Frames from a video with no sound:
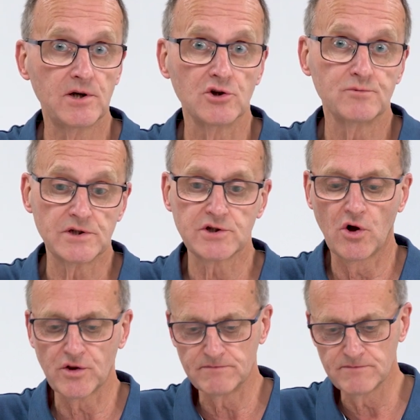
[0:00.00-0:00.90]
because we
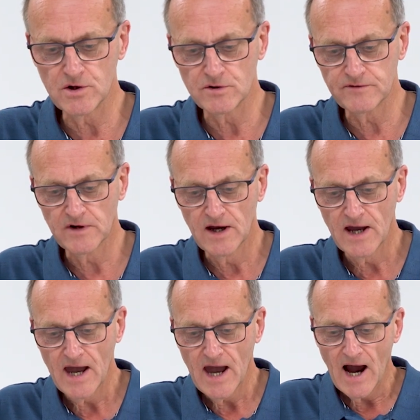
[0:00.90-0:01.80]
saw them move,
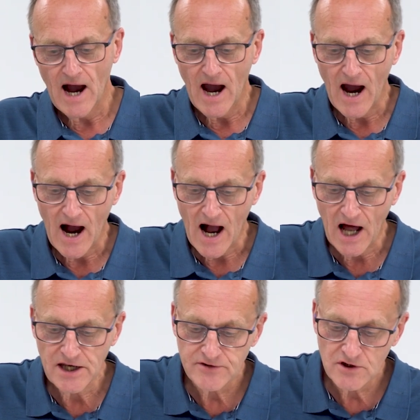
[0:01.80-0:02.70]

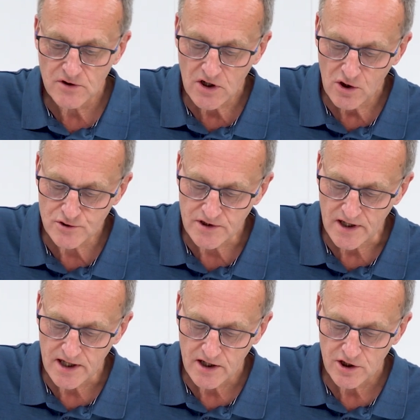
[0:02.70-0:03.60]
and if you look
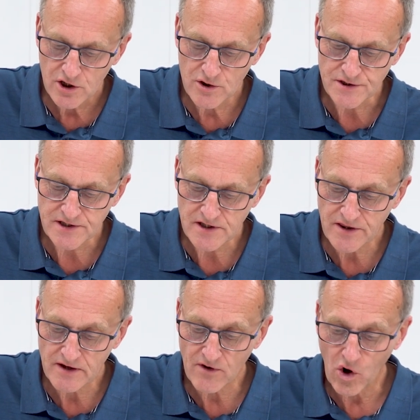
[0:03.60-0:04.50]
closely you can see that
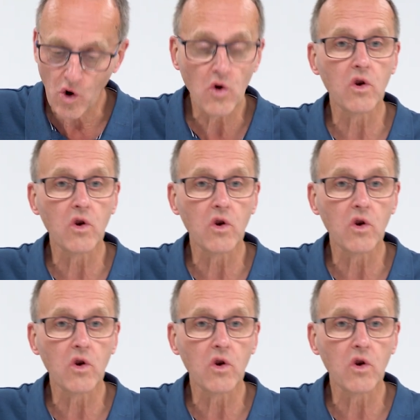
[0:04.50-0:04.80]
they've all